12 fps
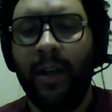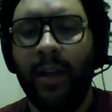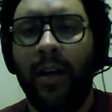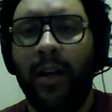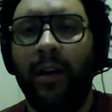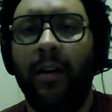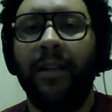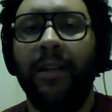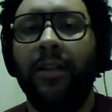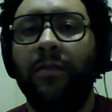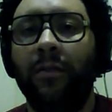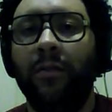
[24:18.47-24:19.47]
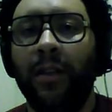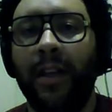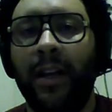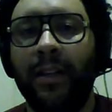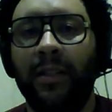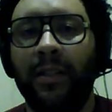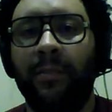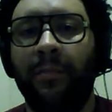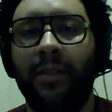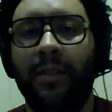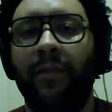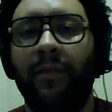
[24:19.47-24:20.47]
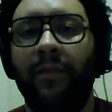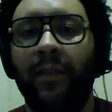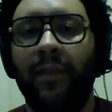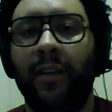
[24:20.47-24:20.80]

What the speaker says: note. Each one has a specific